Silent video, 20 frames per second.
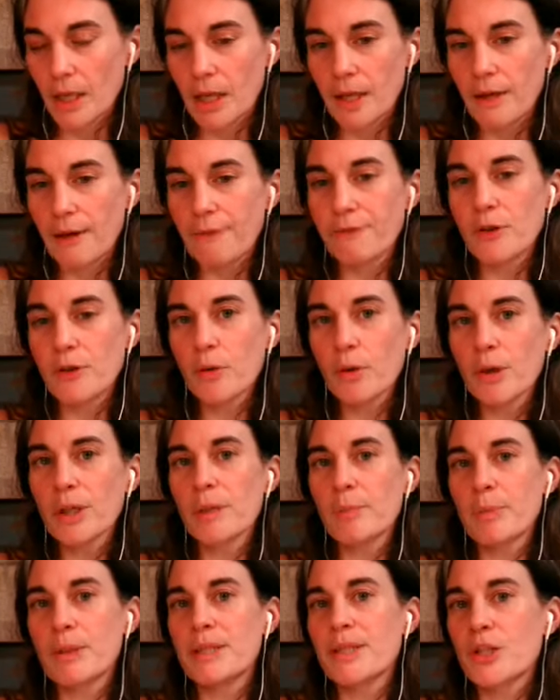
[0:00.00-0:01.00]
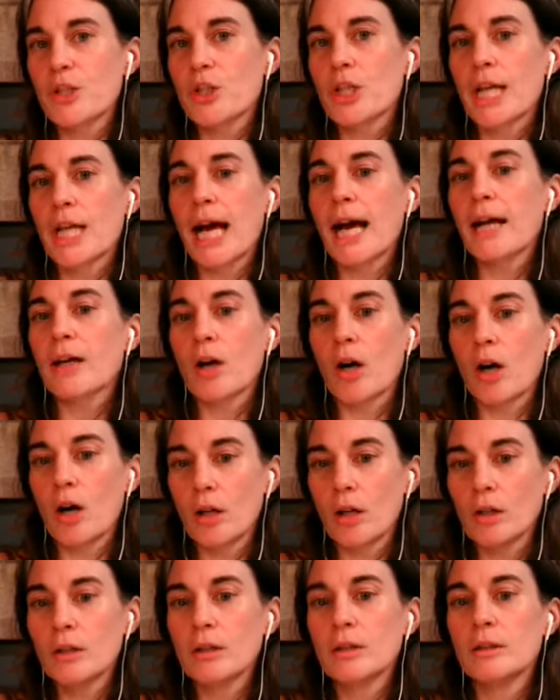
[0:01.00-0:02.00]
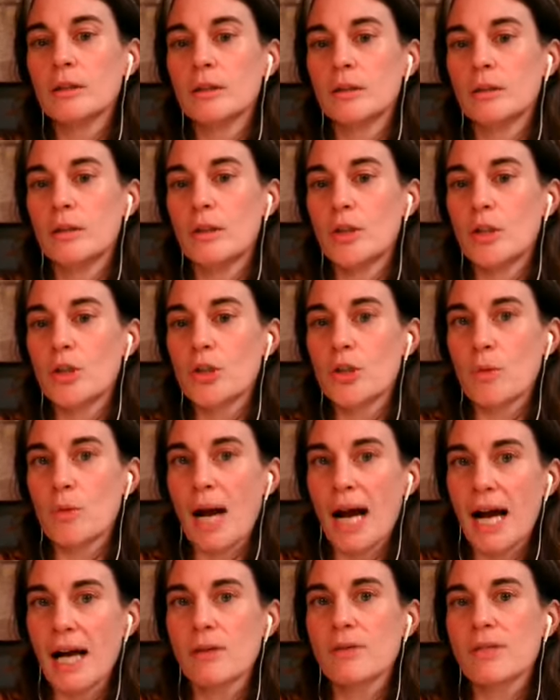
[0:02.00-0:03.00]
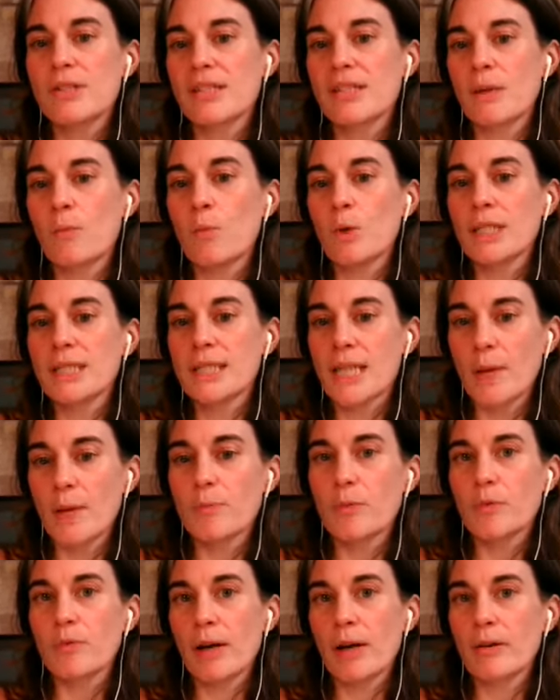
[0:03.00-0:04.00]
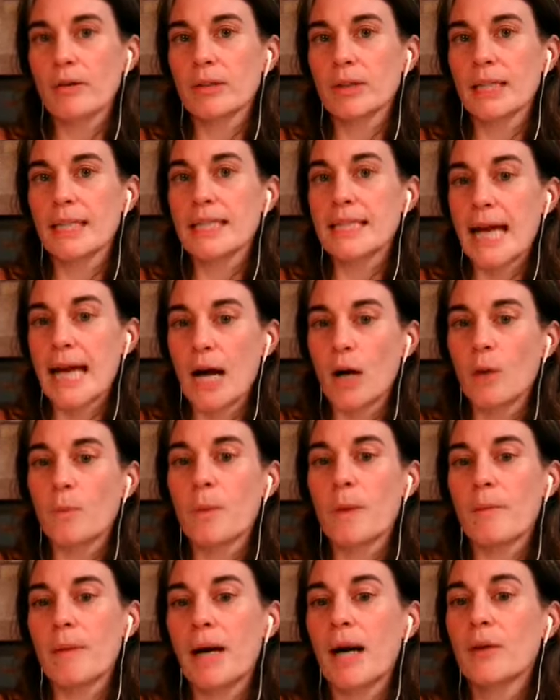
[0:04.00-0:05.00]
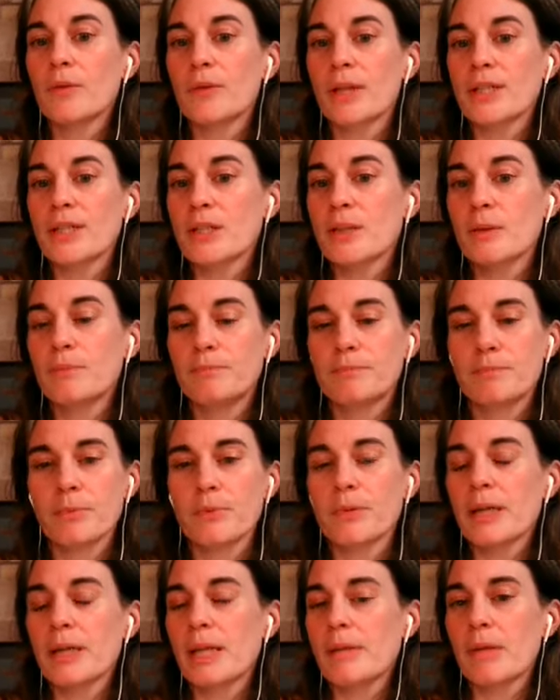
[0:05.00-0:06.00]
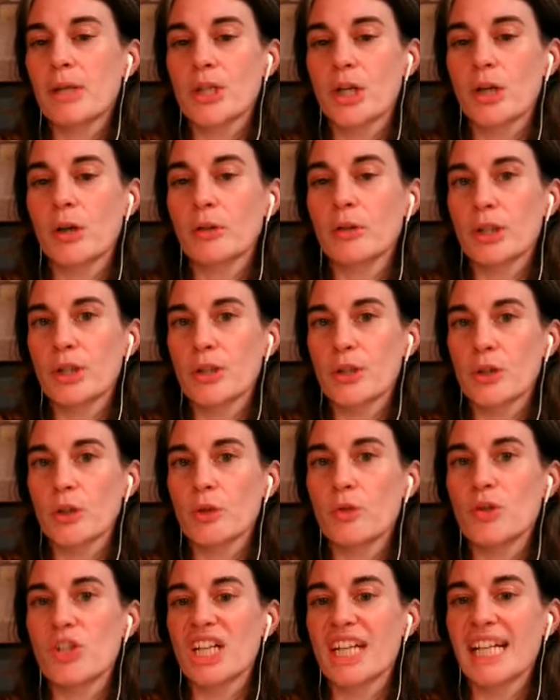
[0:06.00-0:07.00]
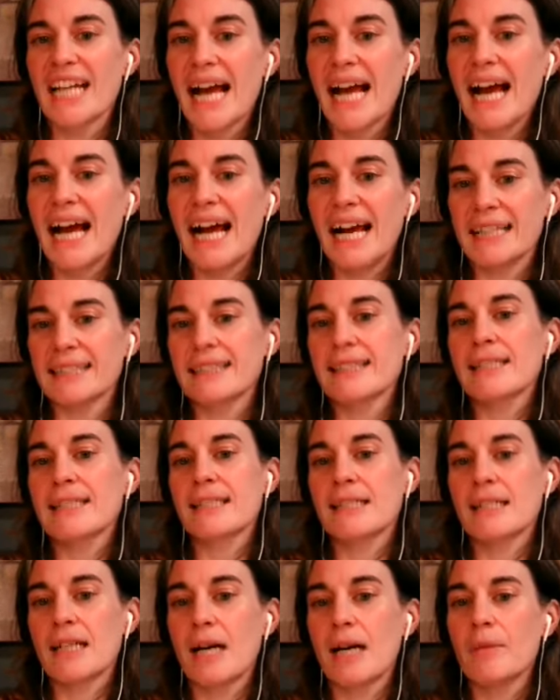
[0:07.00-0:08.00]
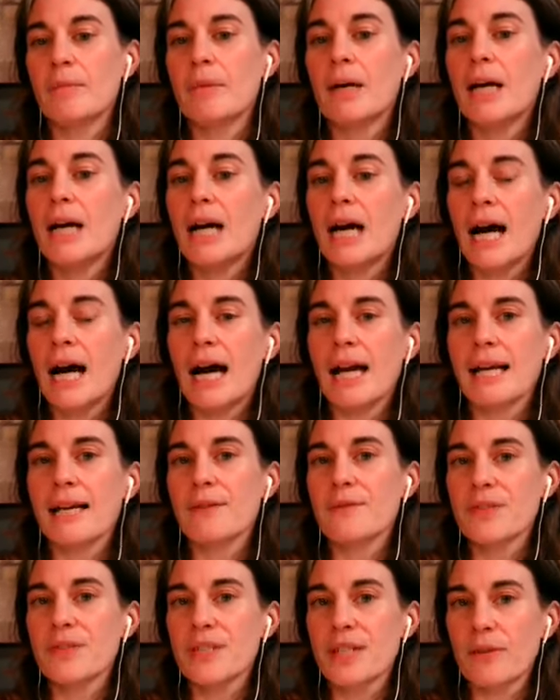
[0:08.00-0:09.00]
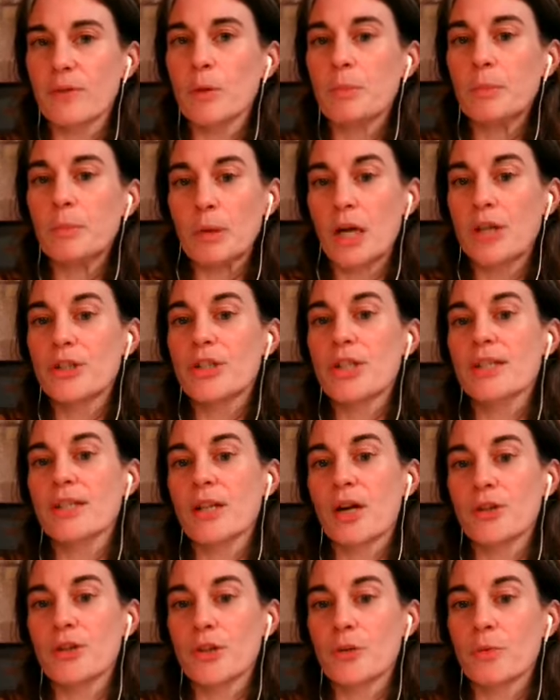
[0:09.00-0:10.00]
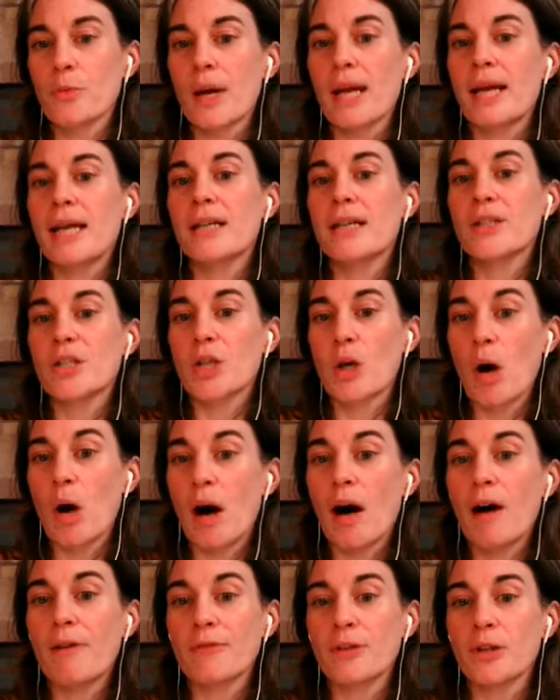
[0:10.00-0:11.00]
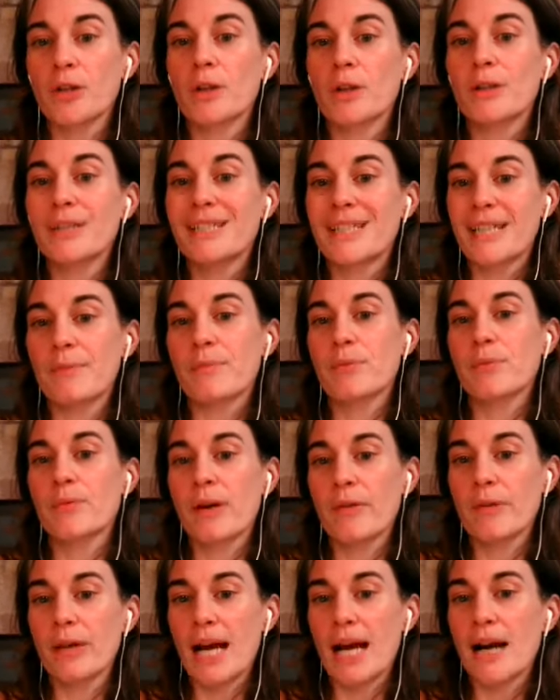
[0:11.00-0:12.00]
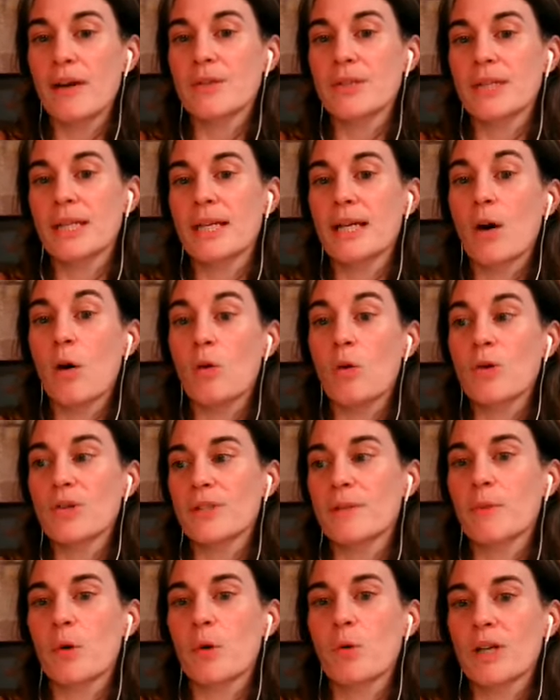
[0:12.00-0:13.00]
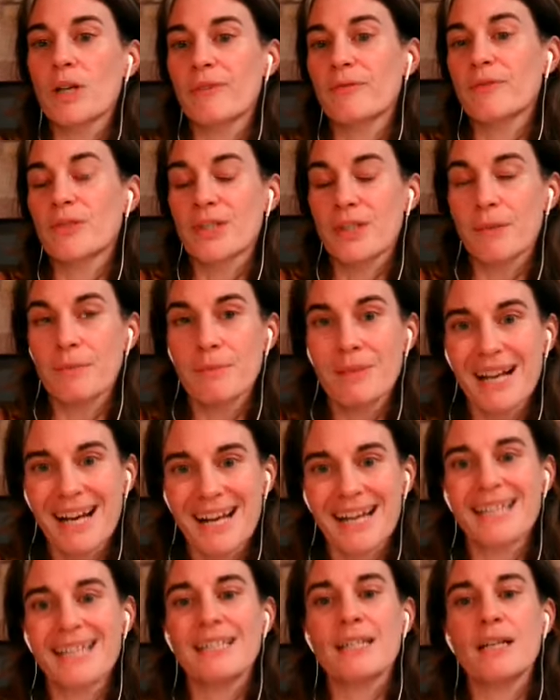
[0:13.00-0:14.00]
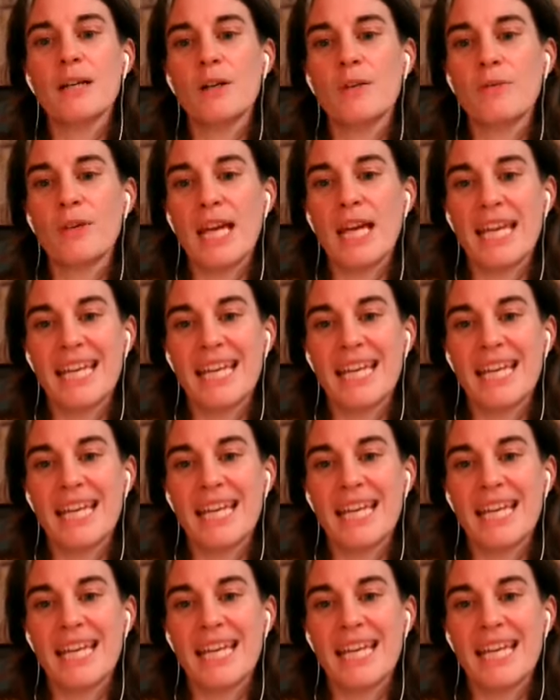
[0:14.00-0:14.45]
if you are in a position at all to house someone temporarily to help them out, that's pretty much our only solution at this time. I have several projects underway to offer temporary housing or some kind of a